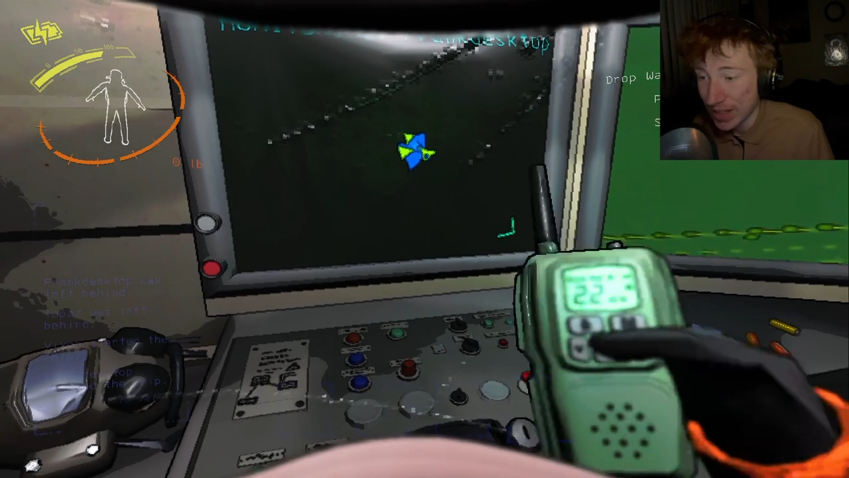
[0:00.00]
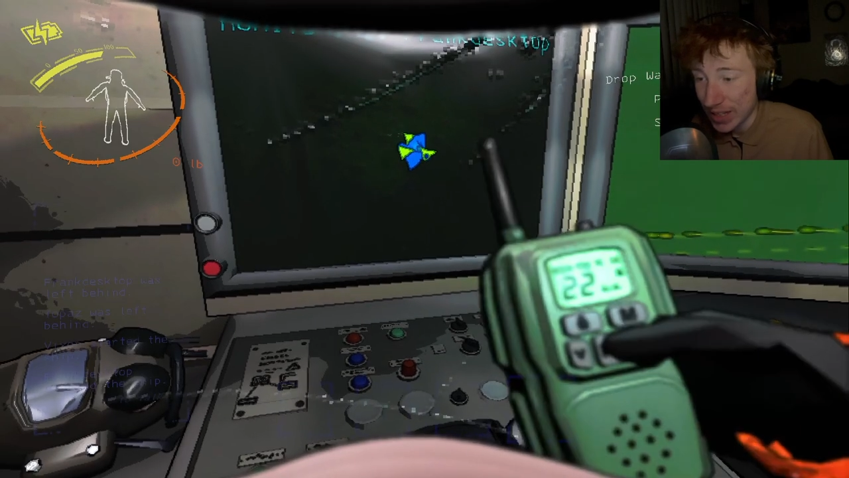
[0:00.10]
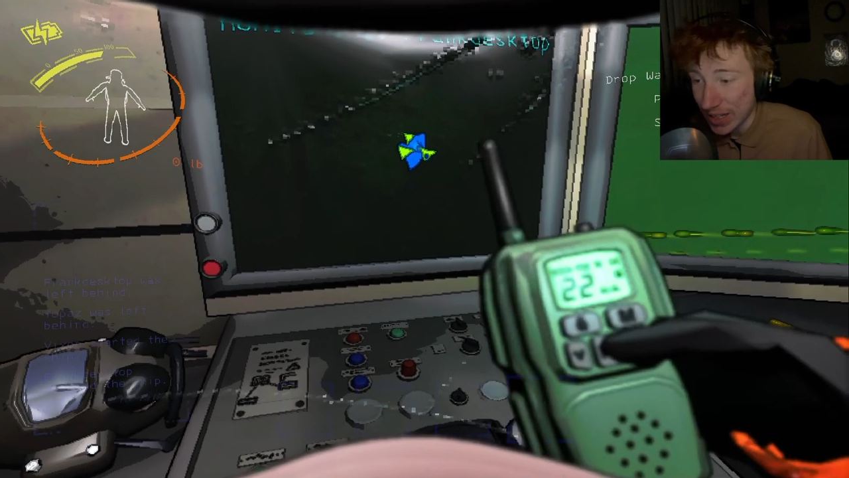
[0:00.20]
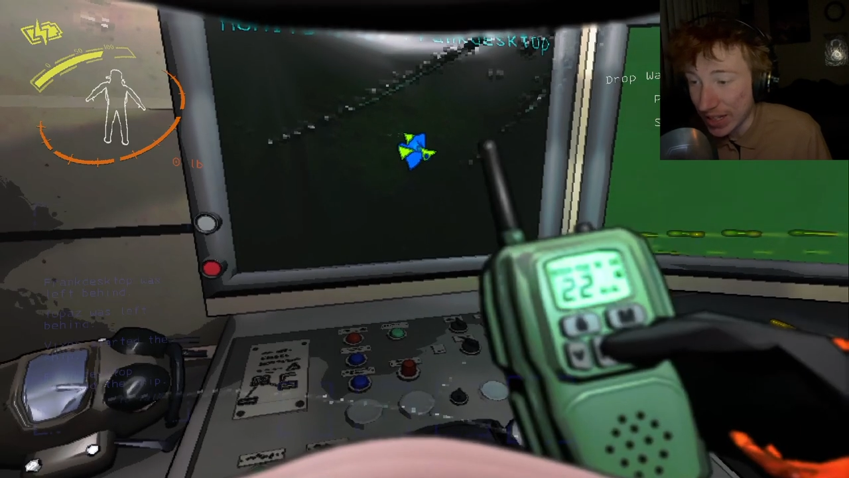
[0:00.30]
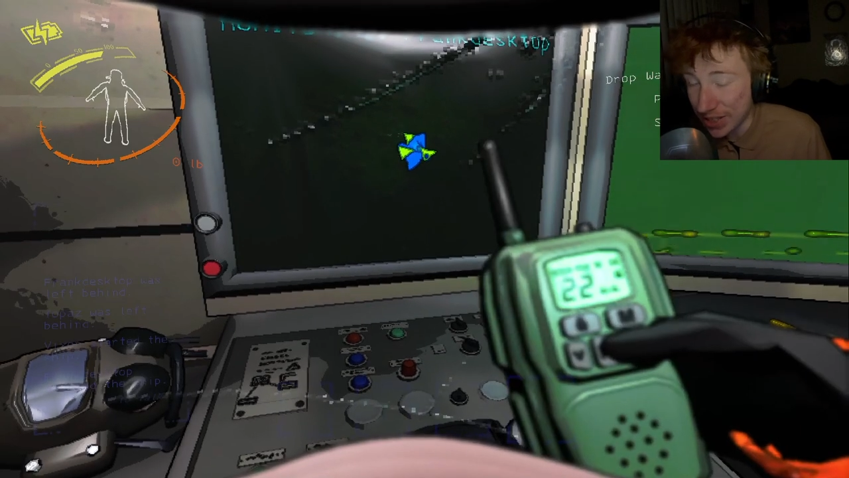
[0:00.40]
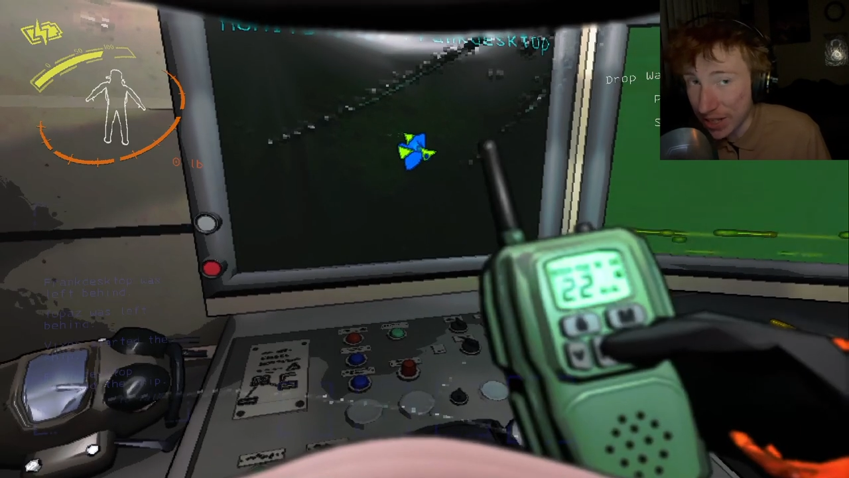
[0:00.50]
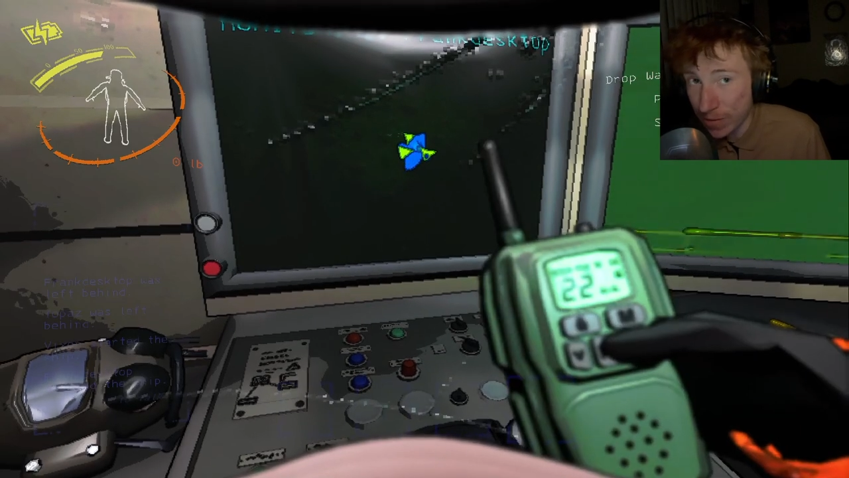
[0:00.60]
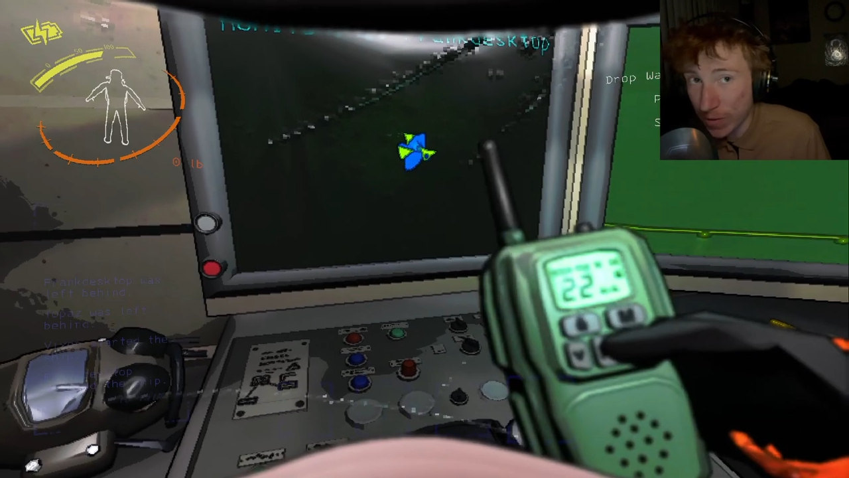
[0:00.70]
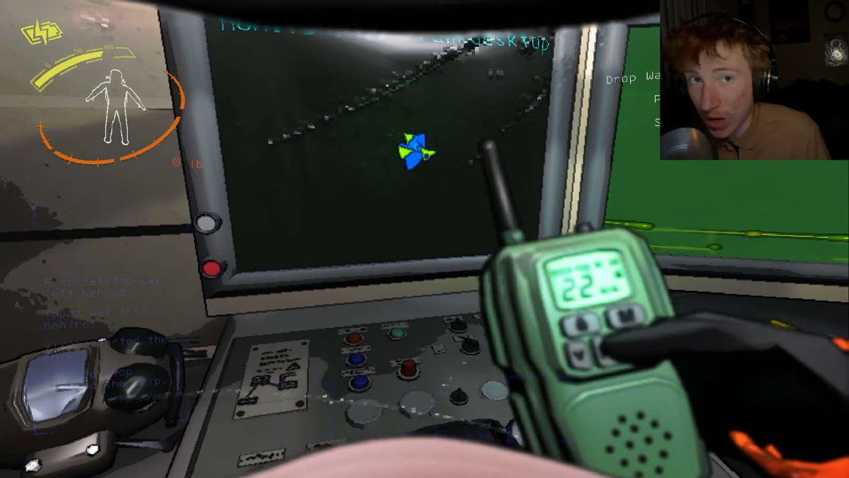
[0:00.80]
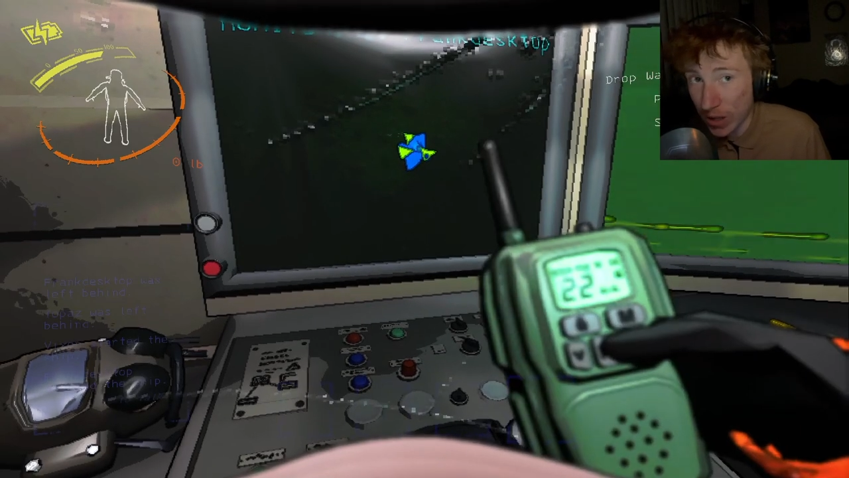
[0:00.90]
It didn't
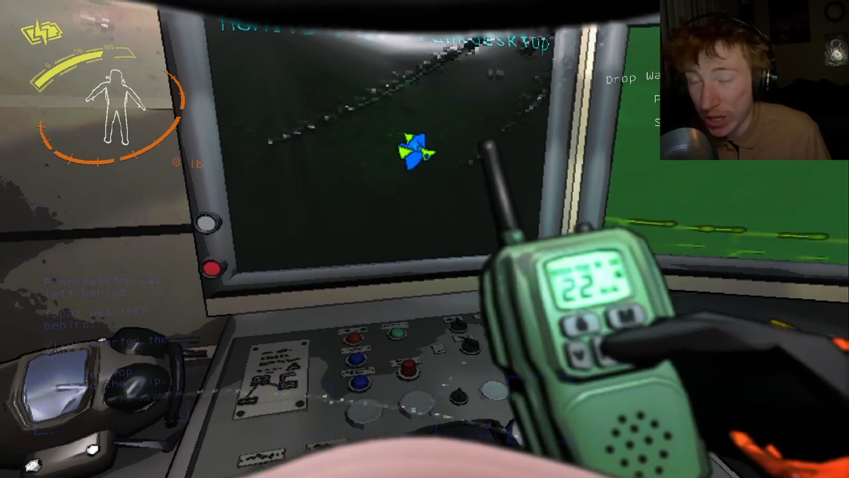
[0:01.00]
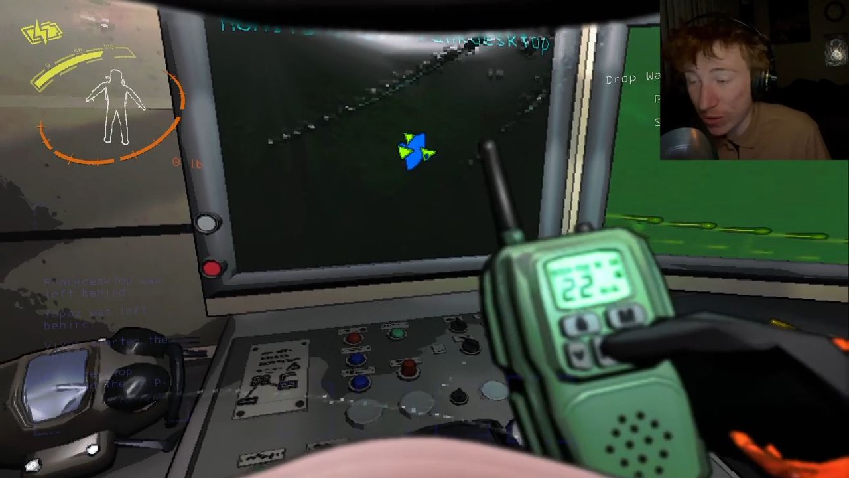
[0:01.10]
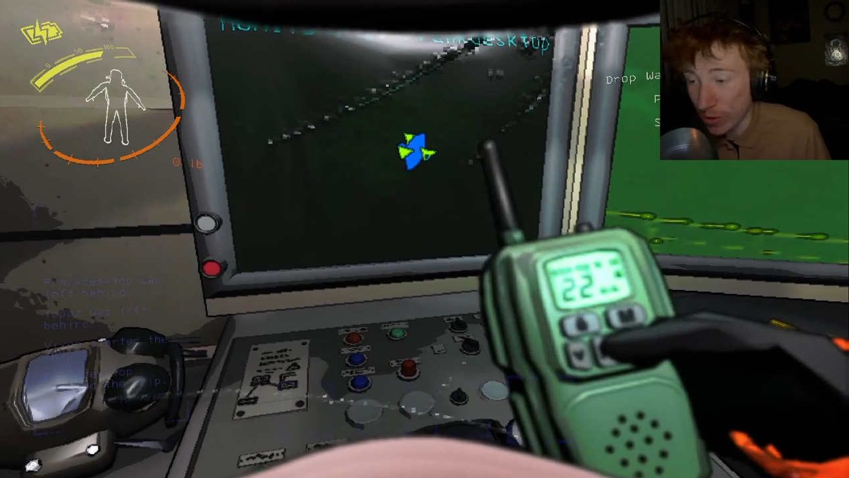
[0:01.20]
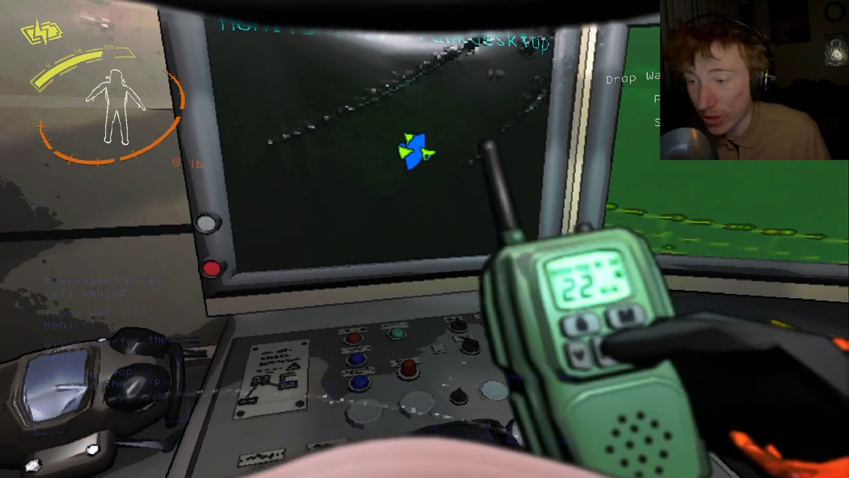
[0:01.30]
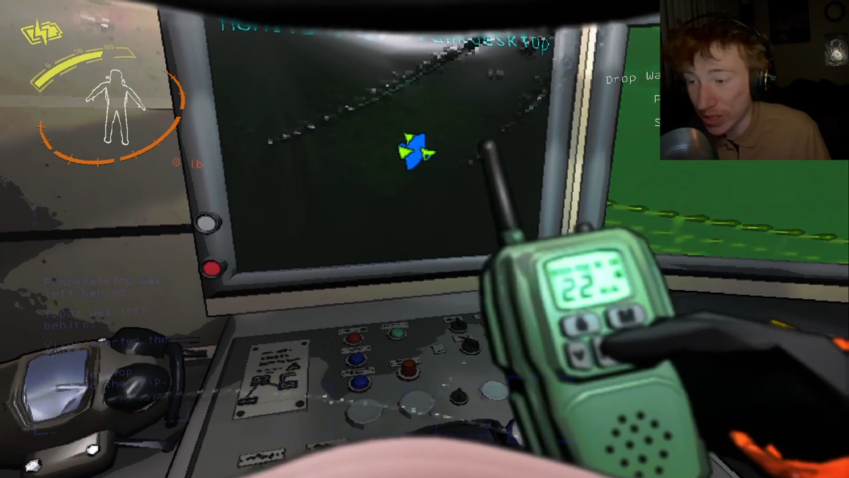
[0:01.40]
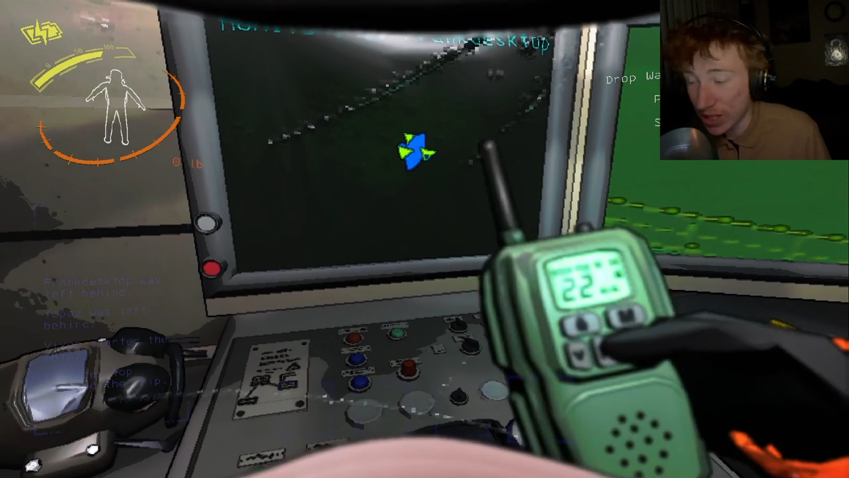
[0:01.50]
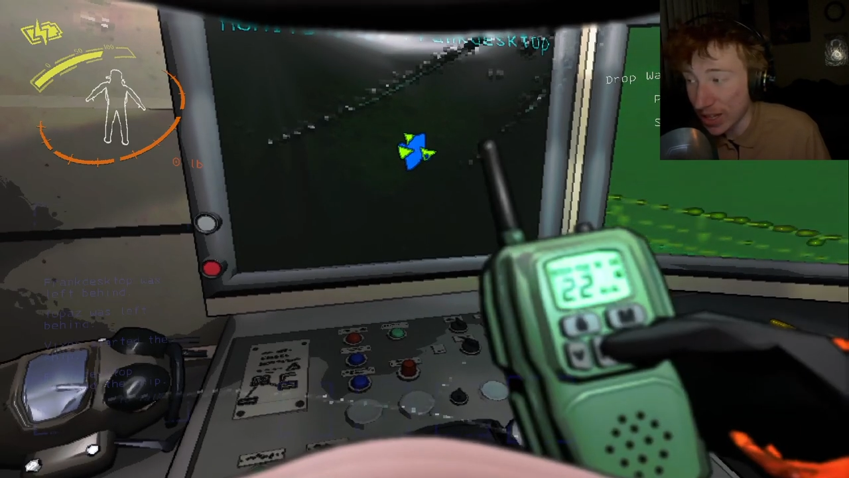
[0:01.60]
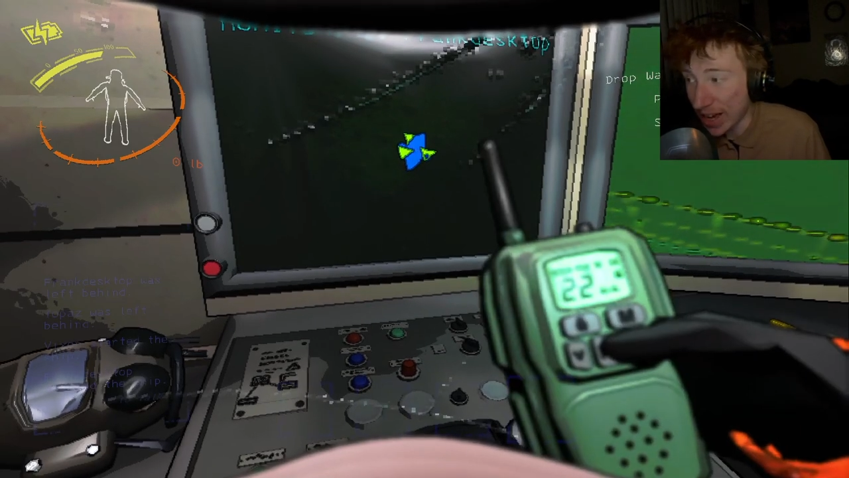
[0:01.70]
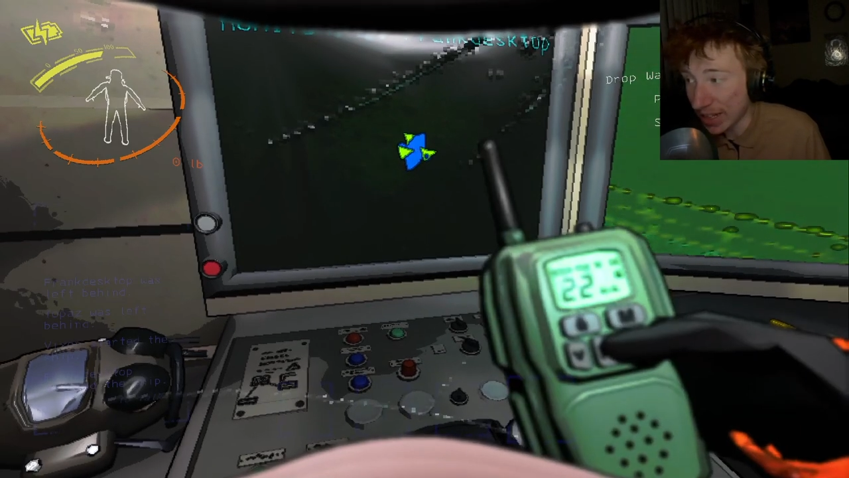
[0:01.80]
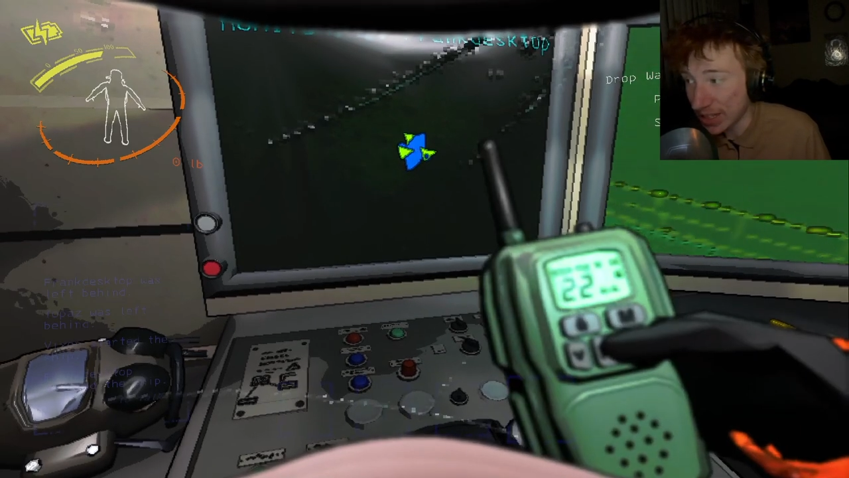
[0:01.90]
follow you to the
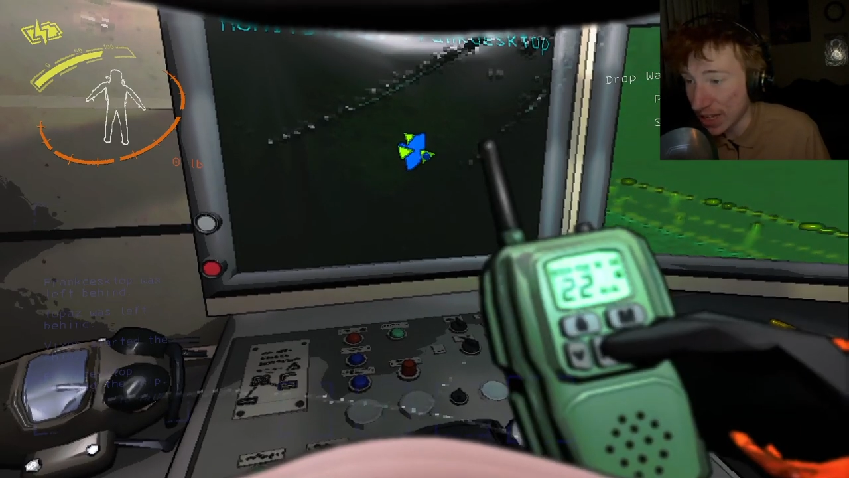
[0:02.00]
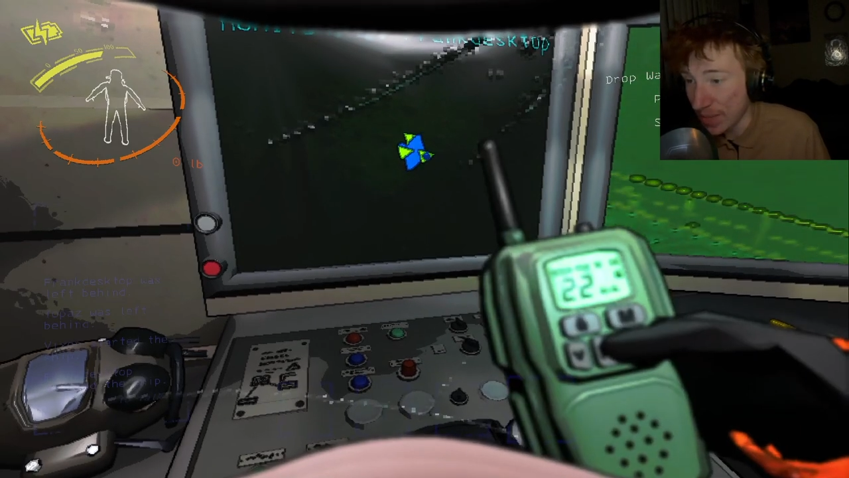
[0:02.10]
exit,